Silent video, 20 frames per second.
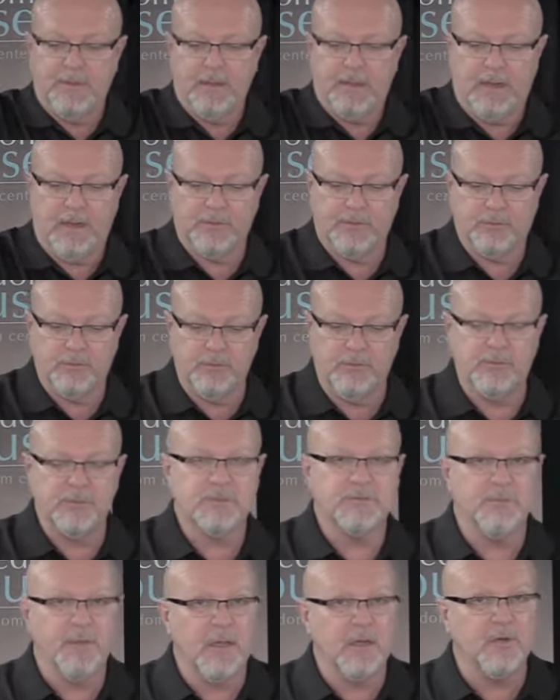And through
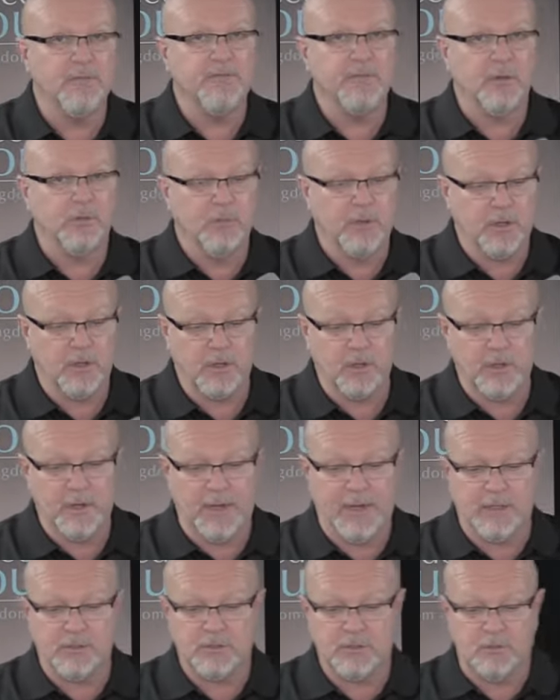this metaphor, we learn
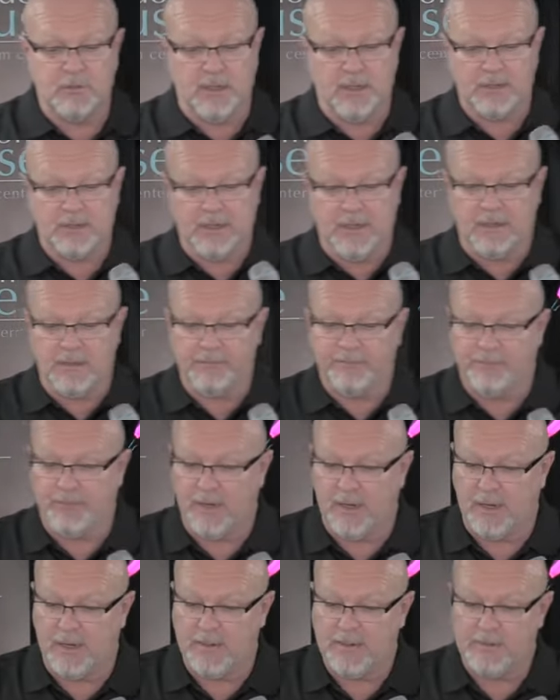how to
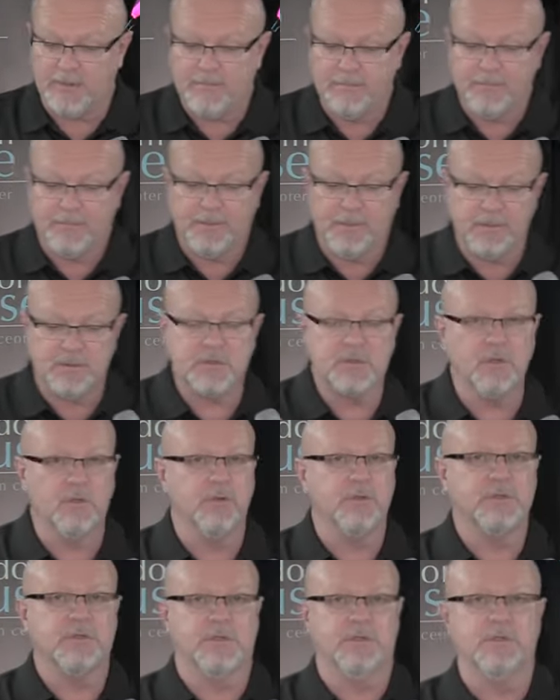identify the
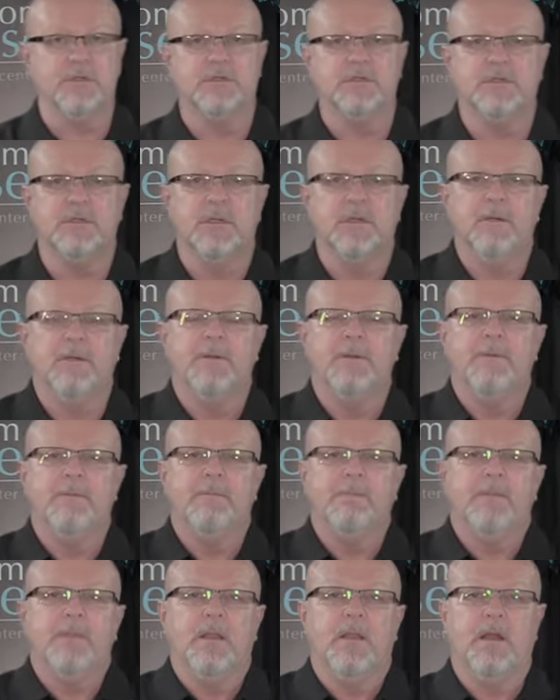sources
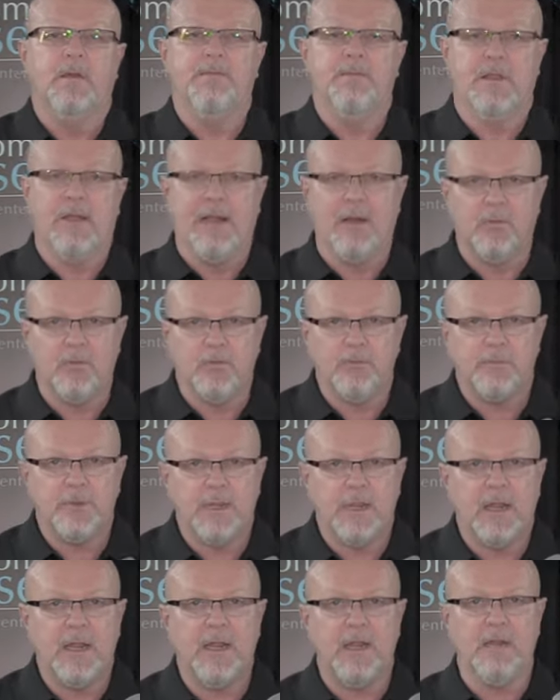of the outward
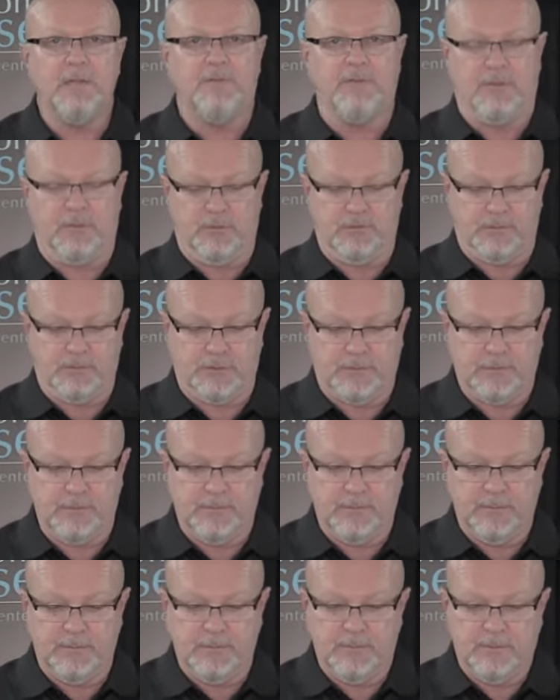behaviors,
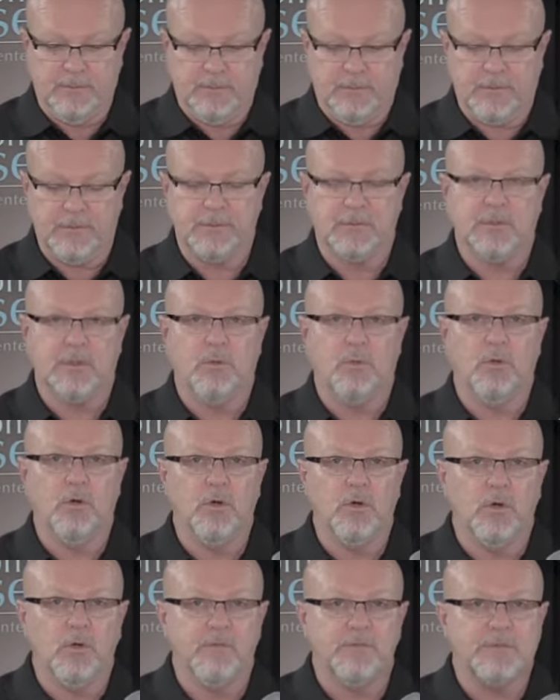because the
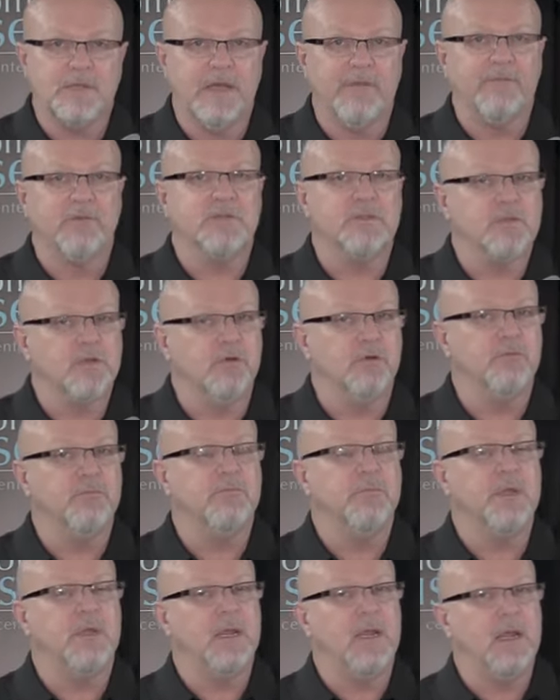wolves have a certain
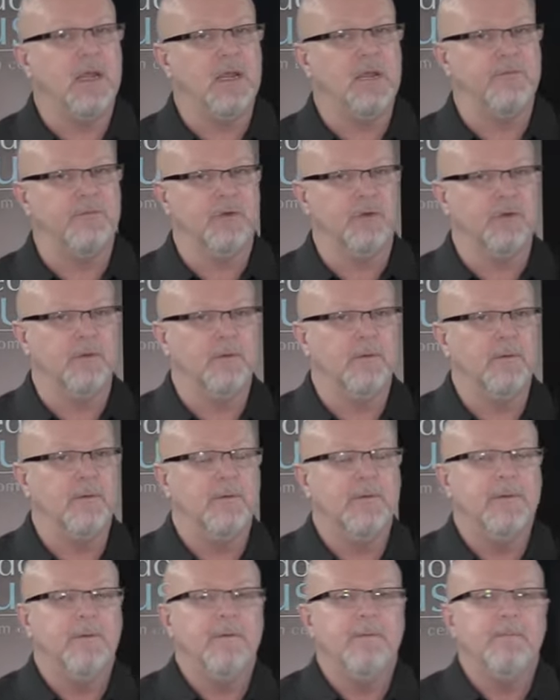behavior,
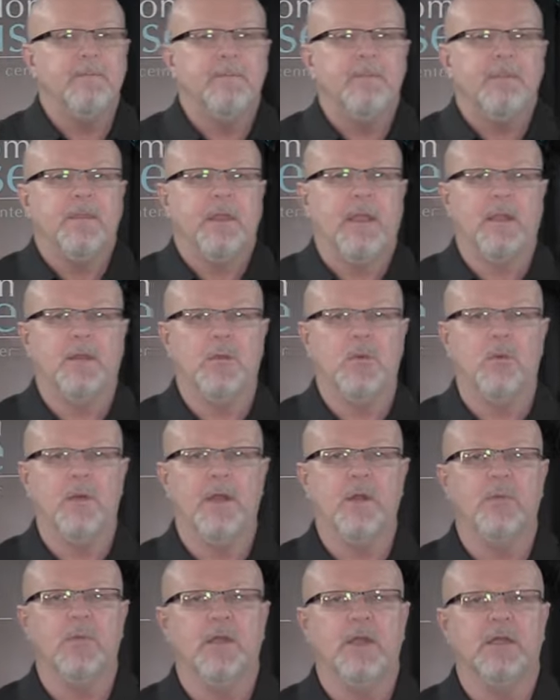and the
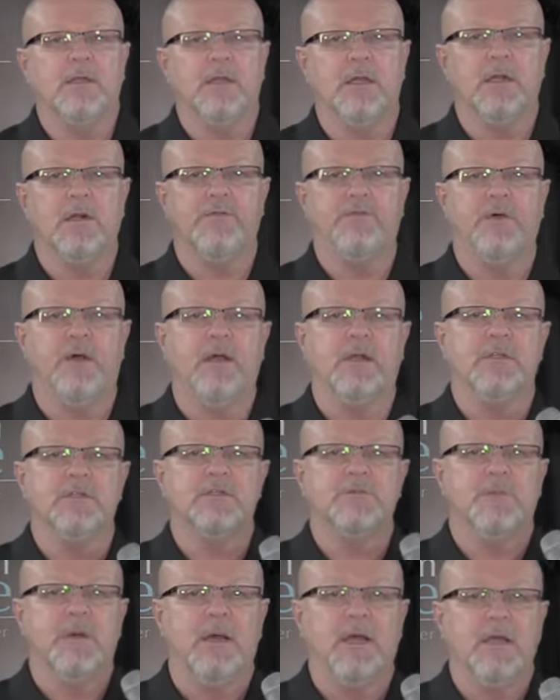way we identify it
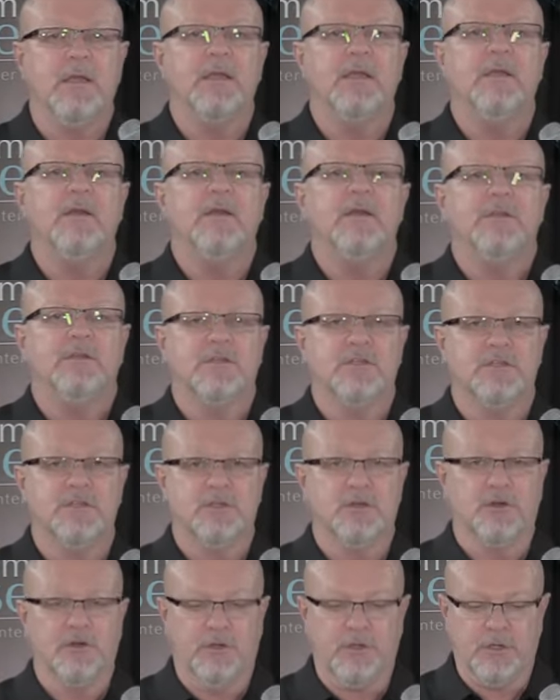is by
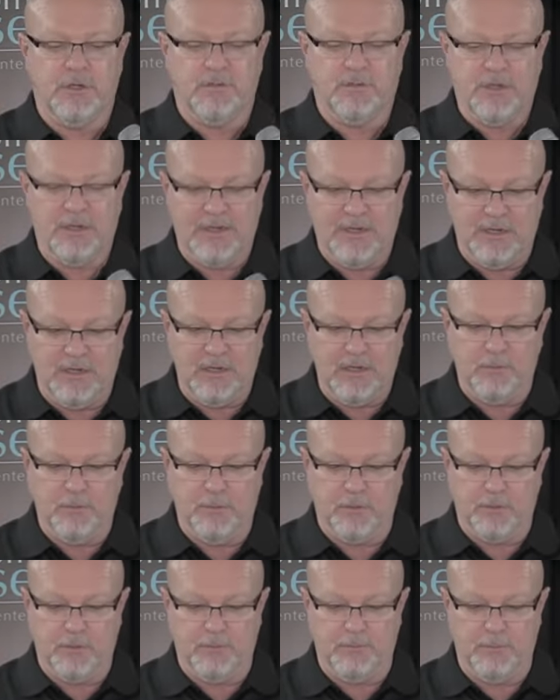discerning the
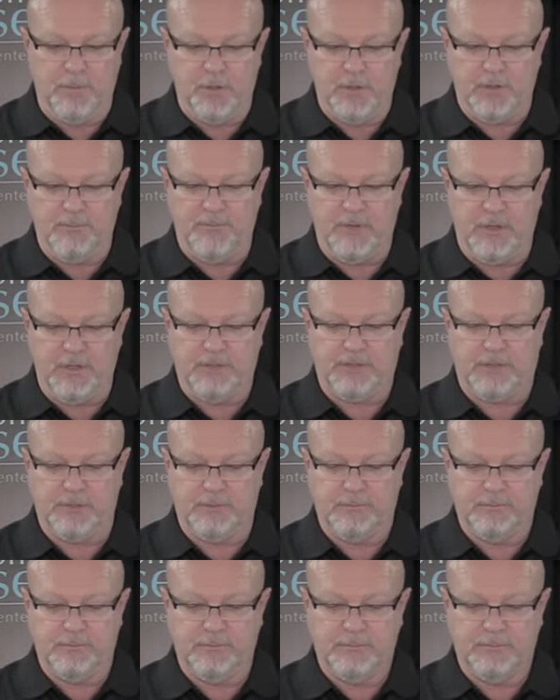inward motivation.